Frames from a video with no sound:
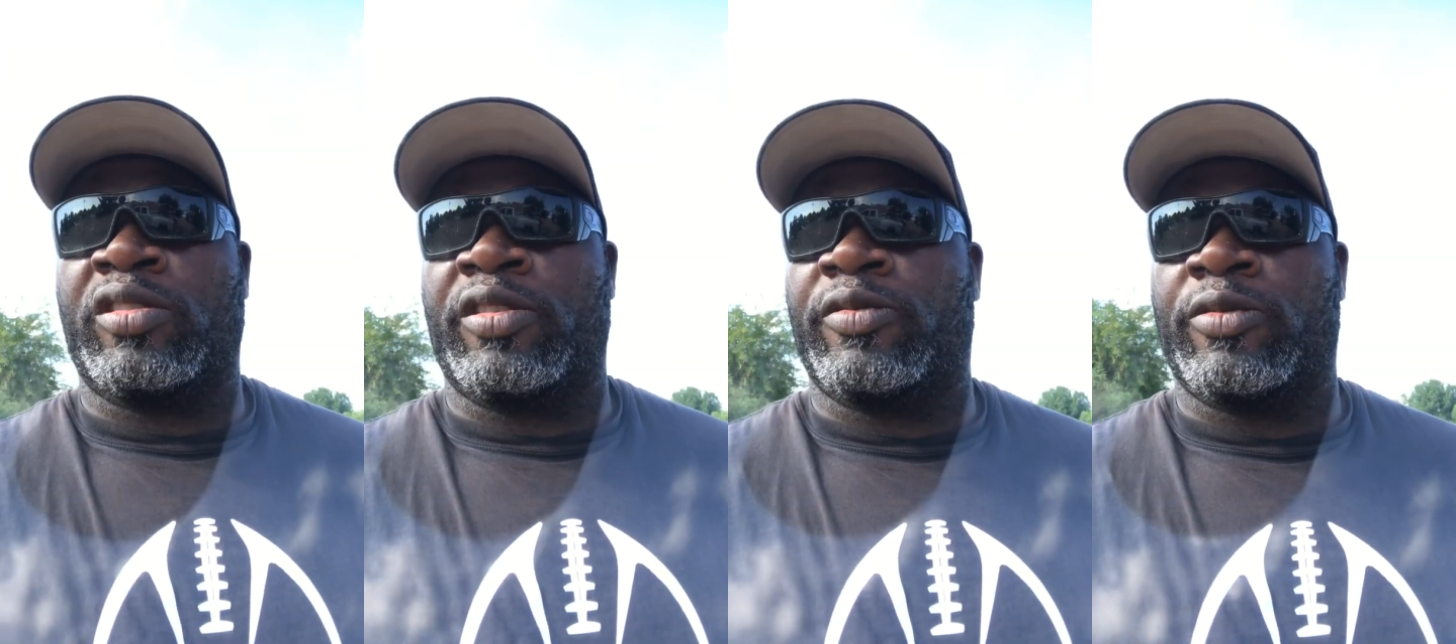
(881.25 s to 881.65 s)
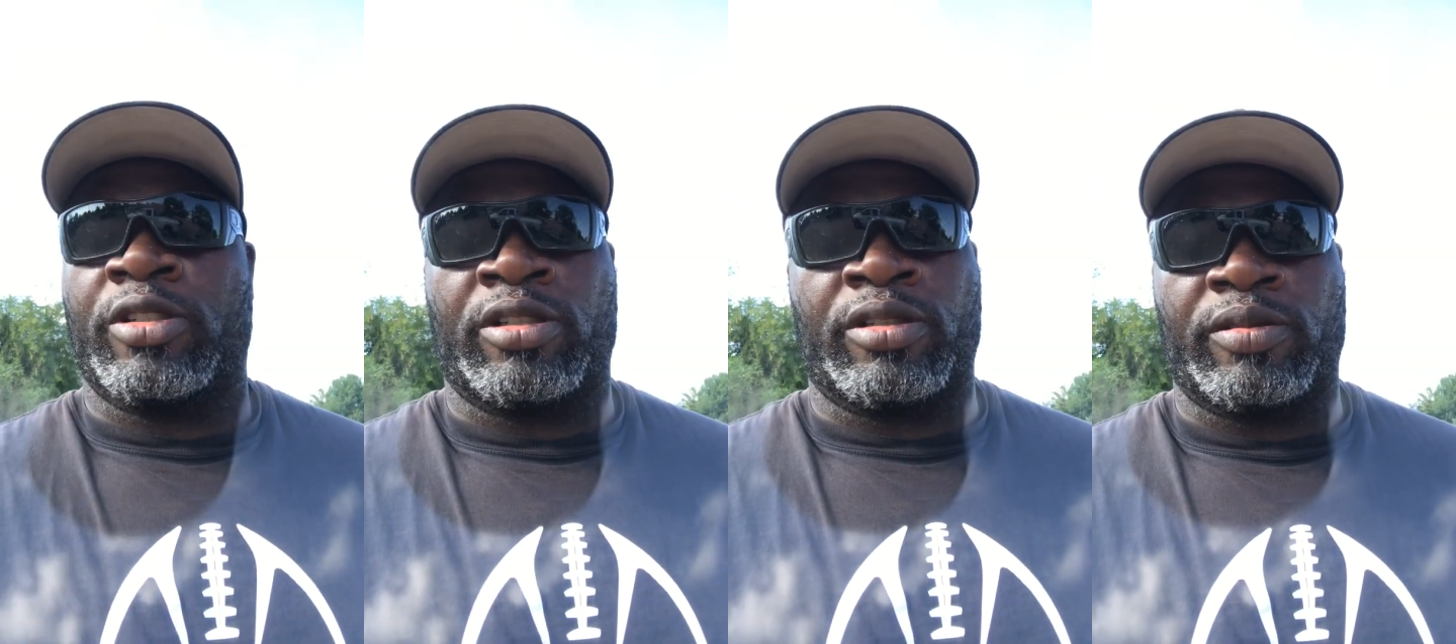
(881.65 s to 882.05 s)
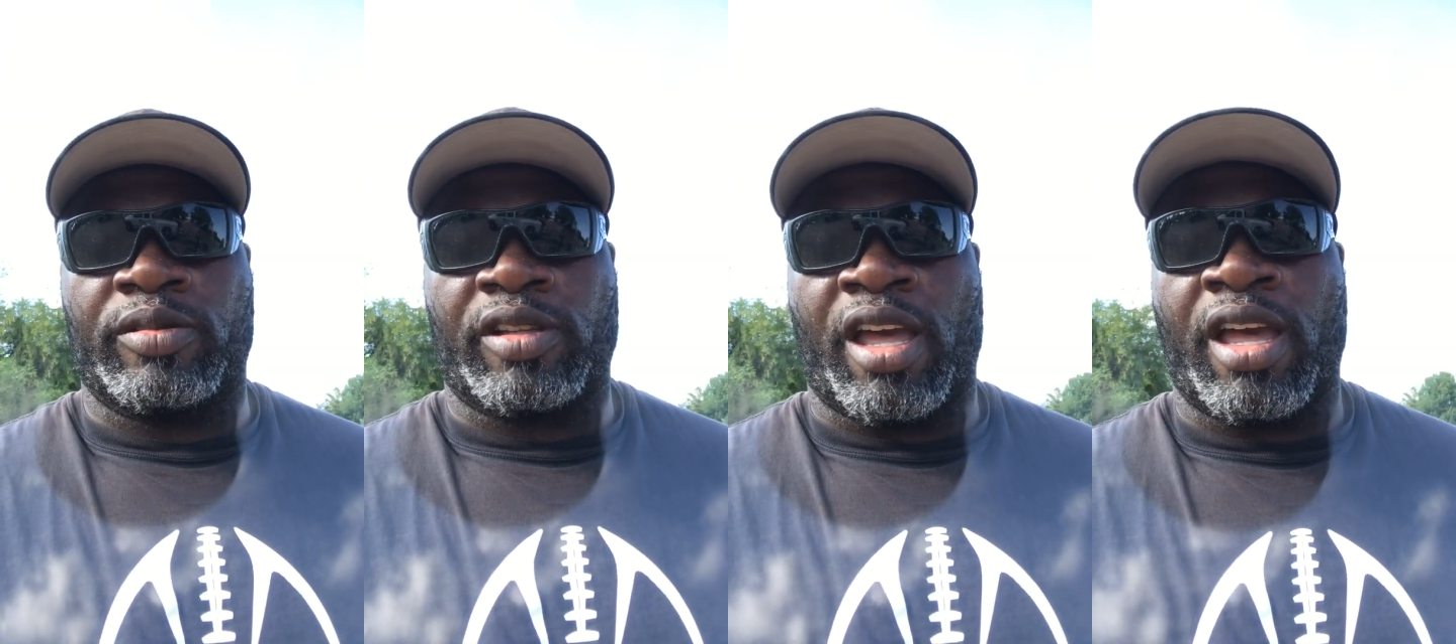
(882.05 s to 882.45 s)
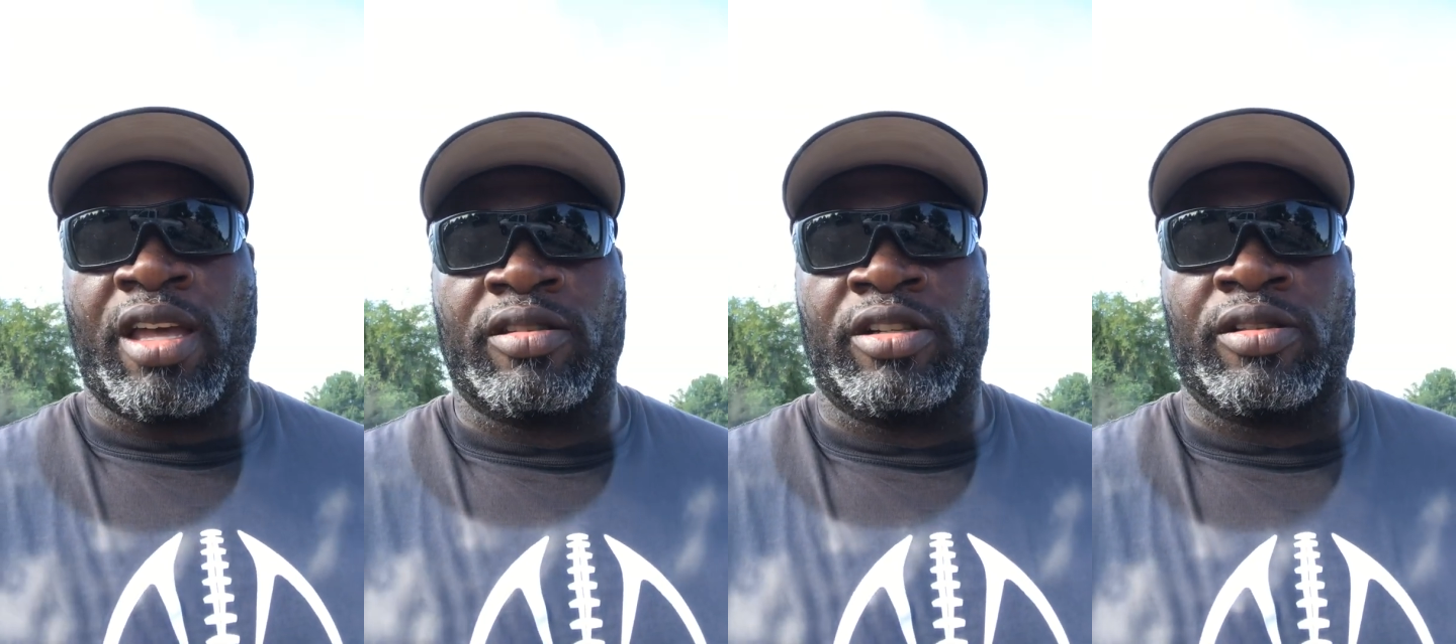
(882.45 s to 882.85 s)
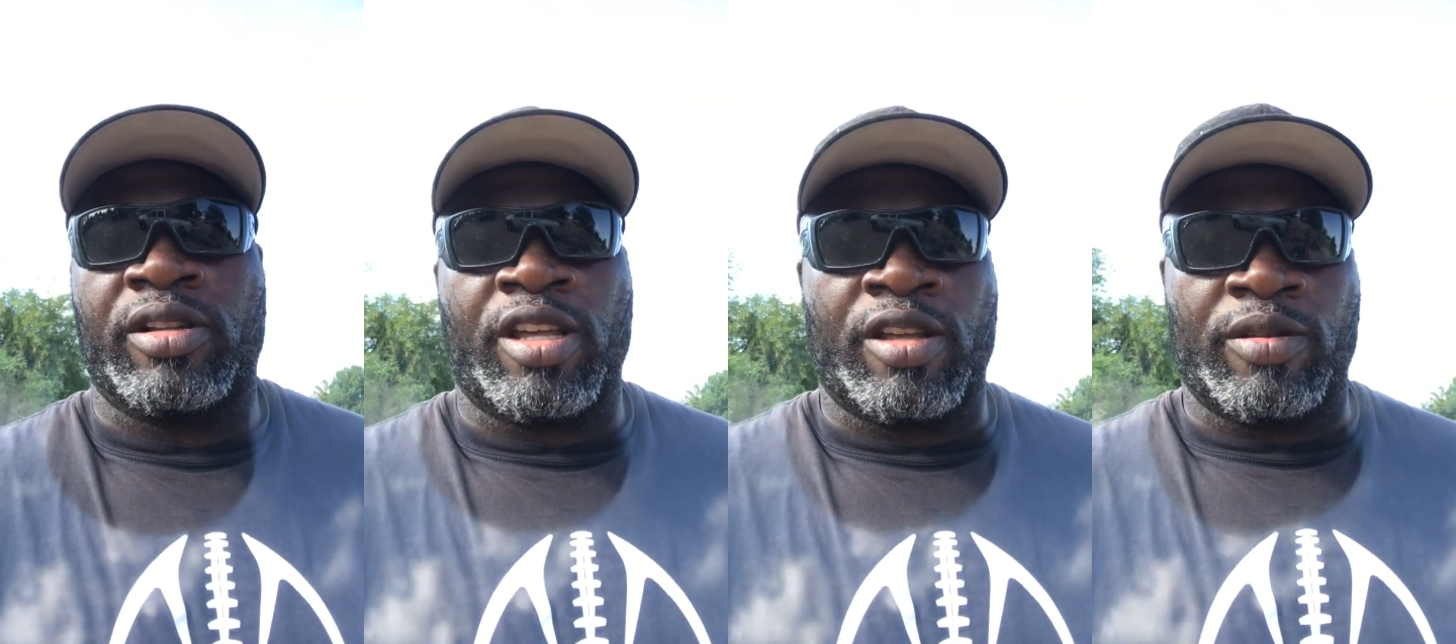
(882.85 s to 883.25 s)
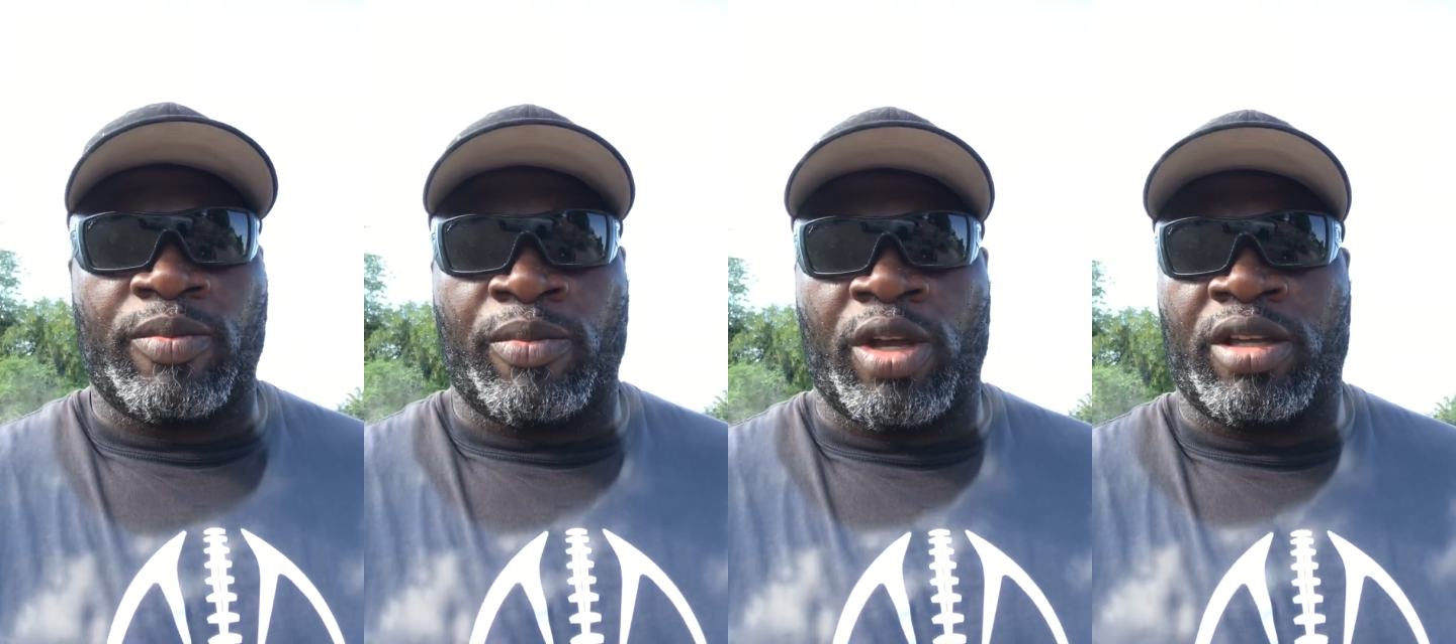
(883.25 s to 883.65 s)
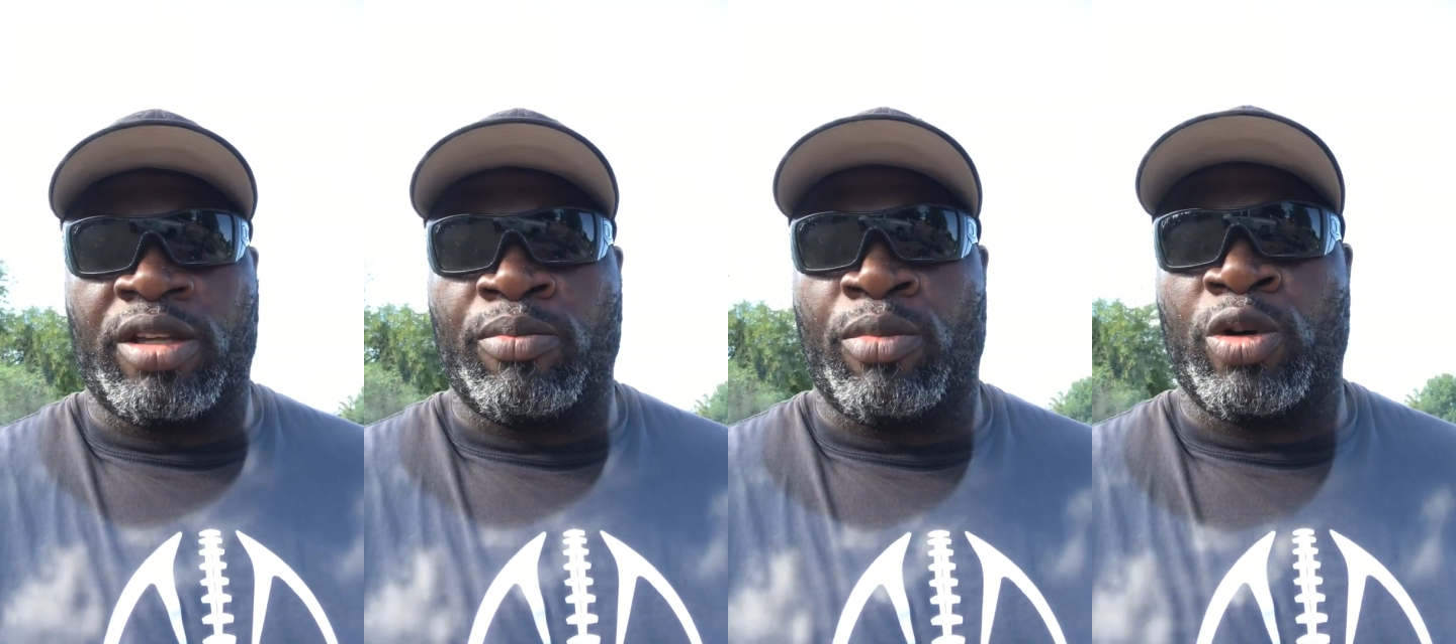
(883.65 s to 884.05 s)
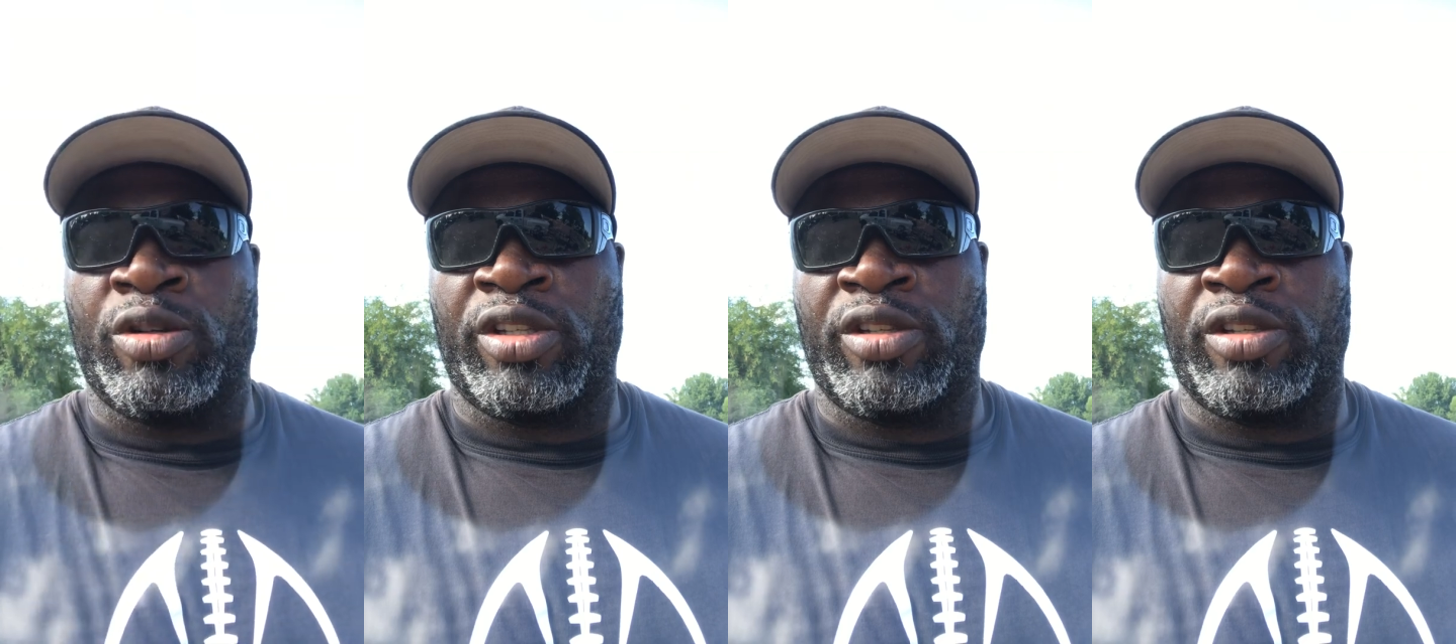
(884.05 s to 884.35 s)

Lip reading: the Skags, they make good mowers.